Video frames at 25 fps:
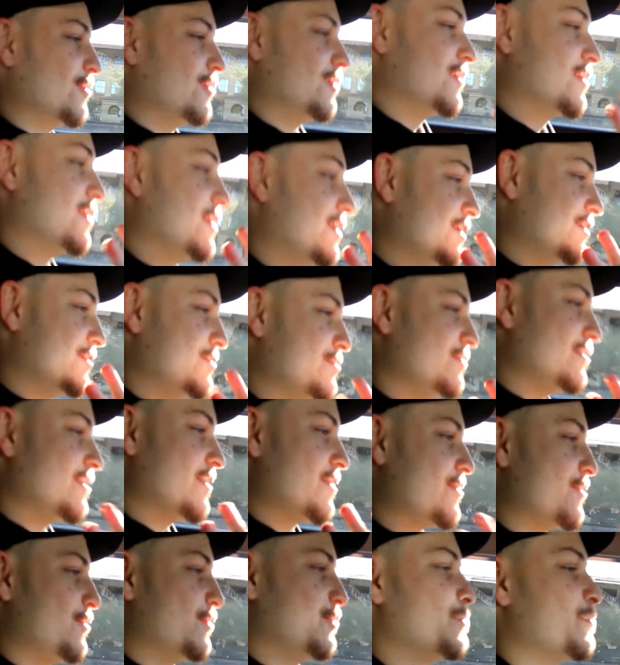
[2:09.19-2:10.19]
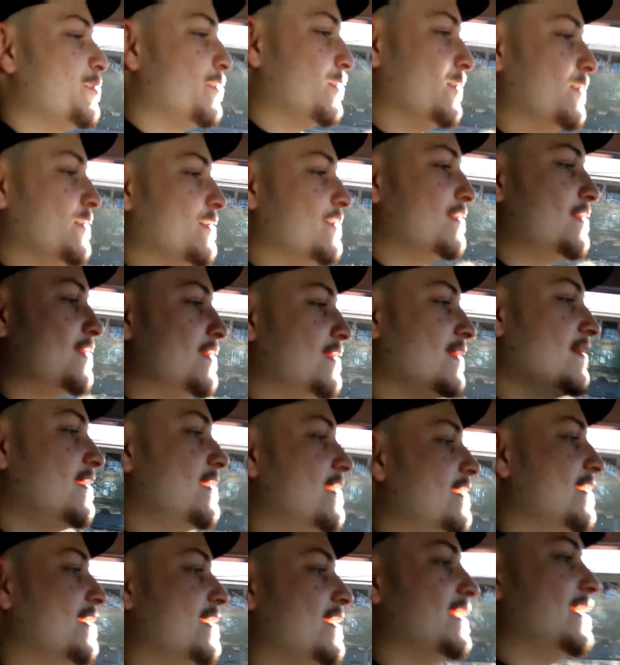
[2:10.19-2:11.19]
gonna do the third pull
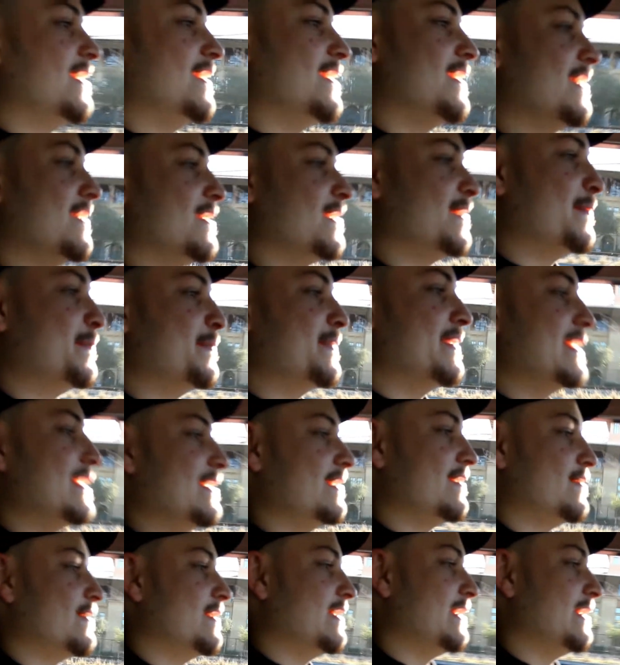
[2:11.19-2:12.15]
in a bit.